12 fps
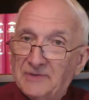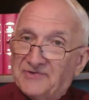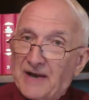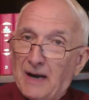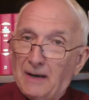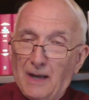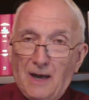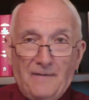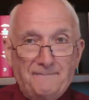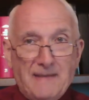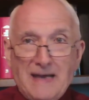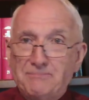is our
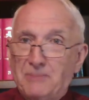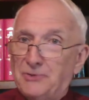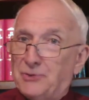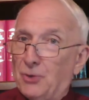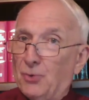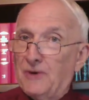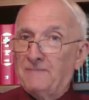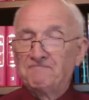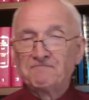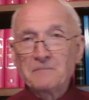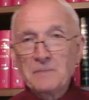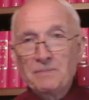love made mature.
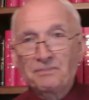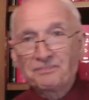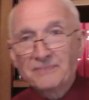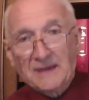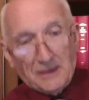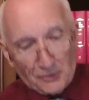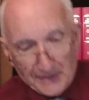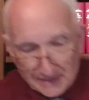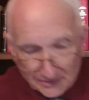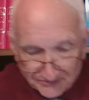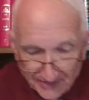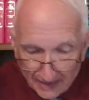
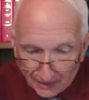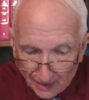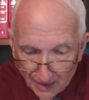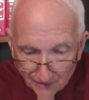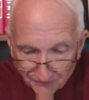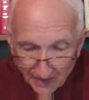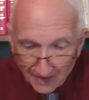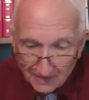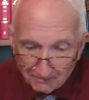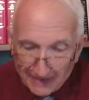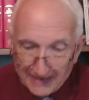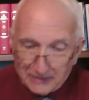Herein is our love
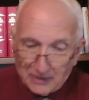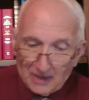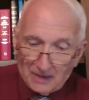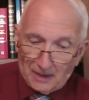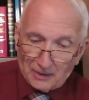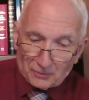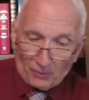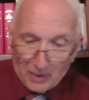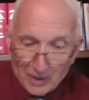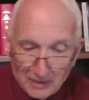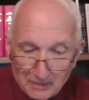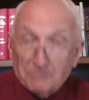made
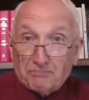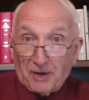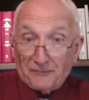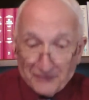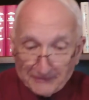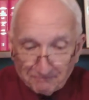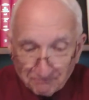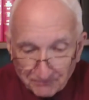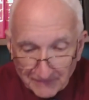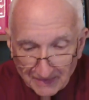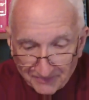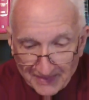uh, perfect,
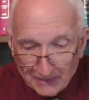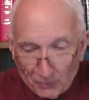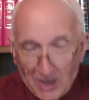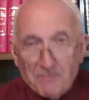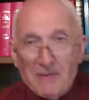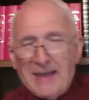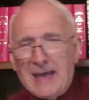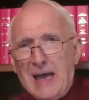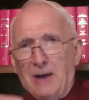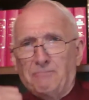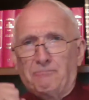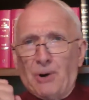that we may
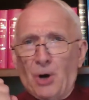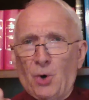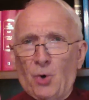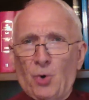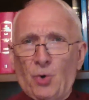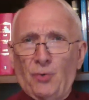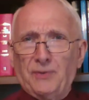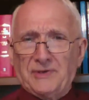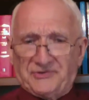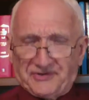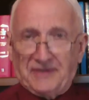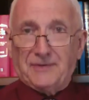have
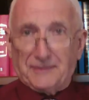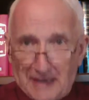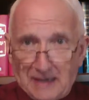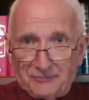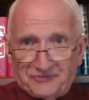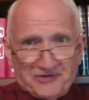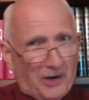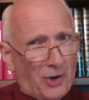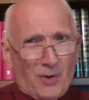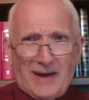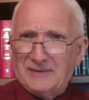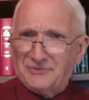boldness in the day of. Je-
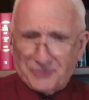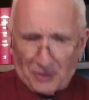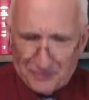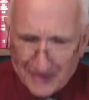oh, I enjoyed